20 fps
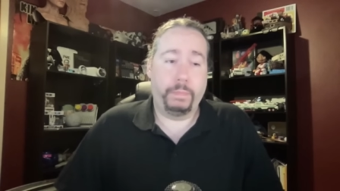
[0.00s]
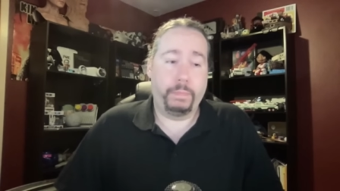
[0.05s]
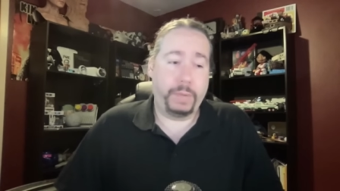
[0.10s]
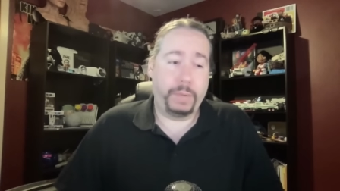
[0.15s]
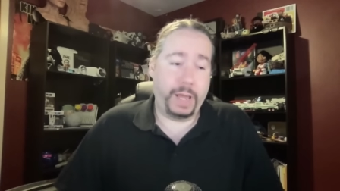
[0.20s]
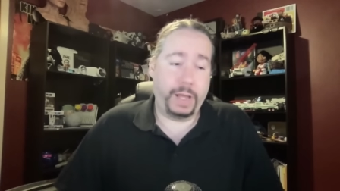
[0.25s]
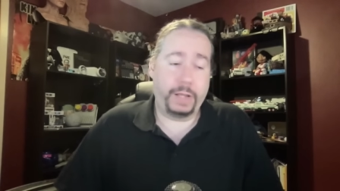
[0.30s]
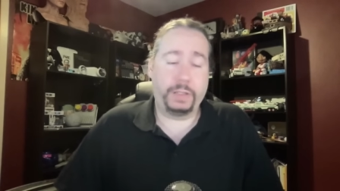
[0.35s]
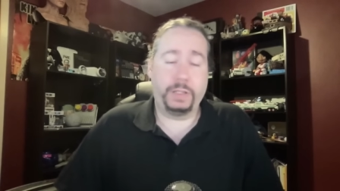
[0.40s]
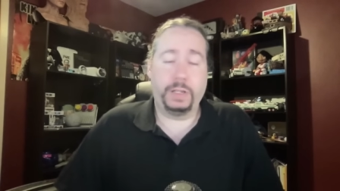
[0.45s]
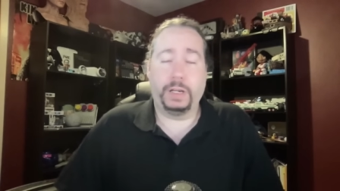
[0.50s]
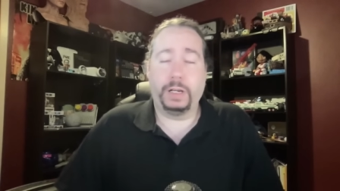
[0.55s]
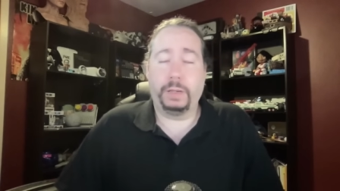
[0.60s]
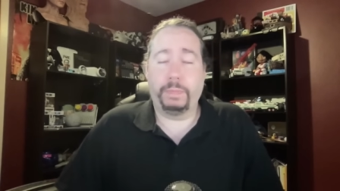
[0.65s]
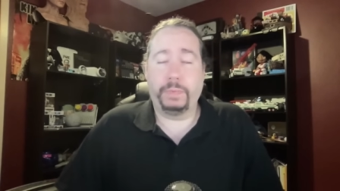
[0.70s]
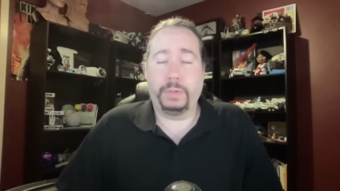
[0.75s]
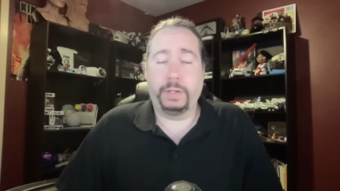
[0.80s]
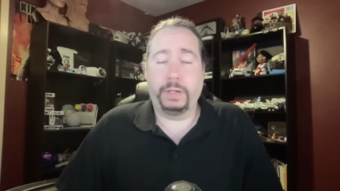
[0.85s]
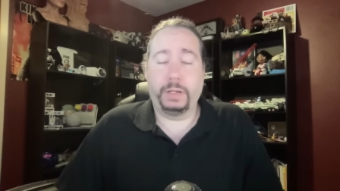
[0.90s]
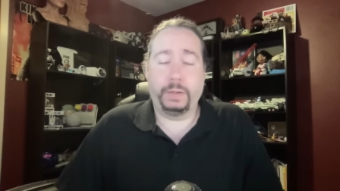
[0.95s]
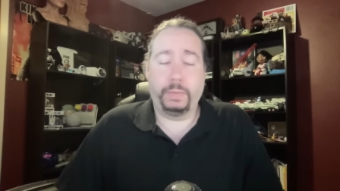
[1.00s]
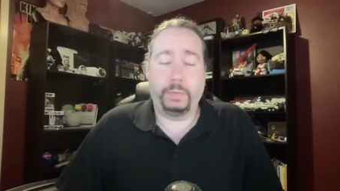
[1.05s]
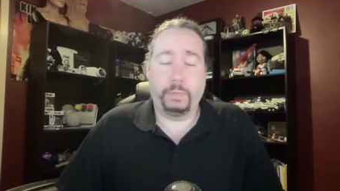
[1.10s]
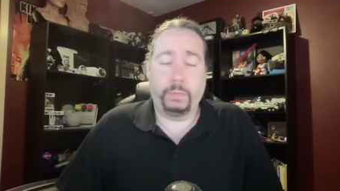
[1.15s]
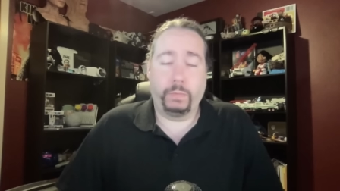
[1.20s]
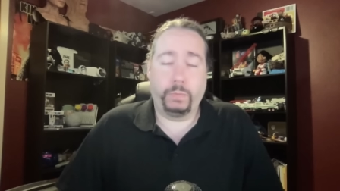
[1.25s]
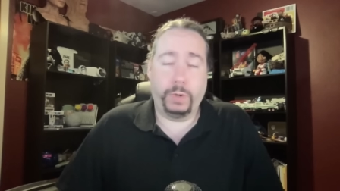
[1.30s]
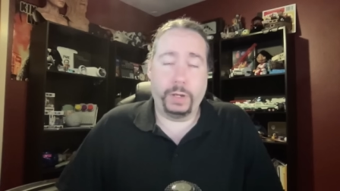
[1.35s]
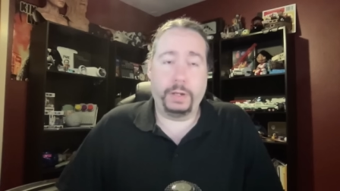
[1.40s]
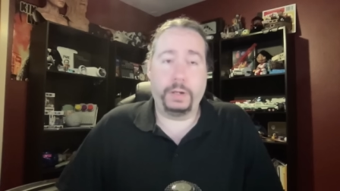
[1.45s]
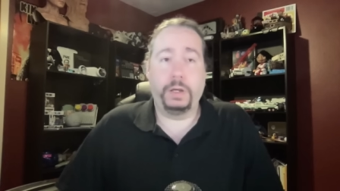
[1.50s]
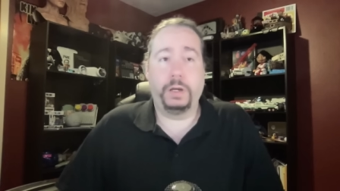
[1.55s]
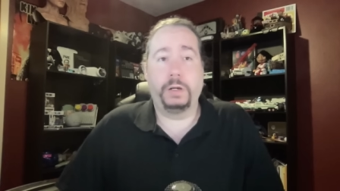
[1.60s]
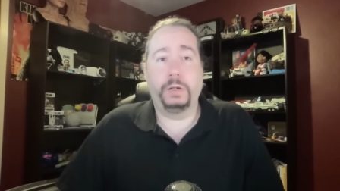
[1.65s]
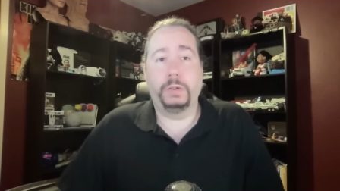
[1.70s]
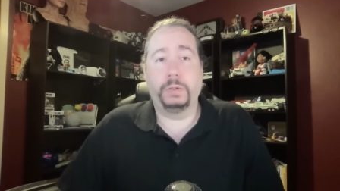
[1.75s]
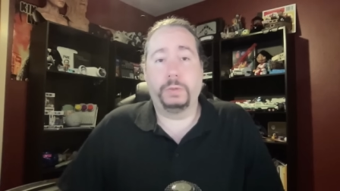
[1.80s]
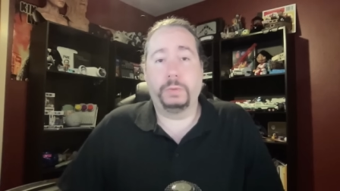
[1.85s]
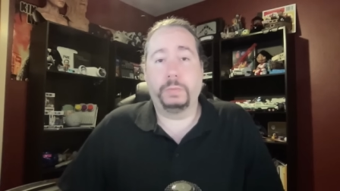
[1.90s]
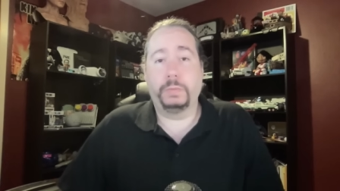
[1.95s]
packed up, went
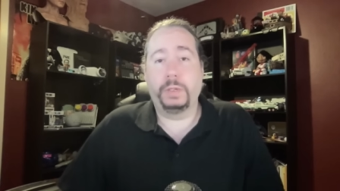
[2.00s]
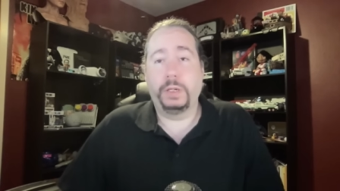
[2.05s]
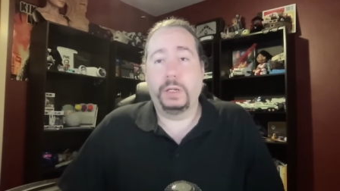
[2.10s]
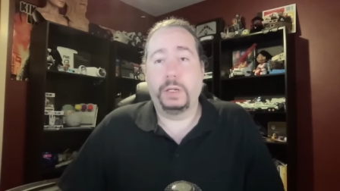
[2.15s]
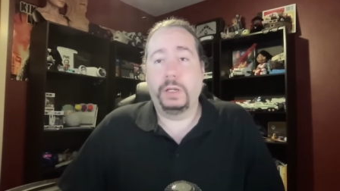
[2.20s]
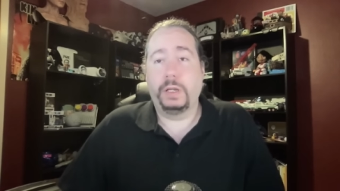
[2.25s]
home,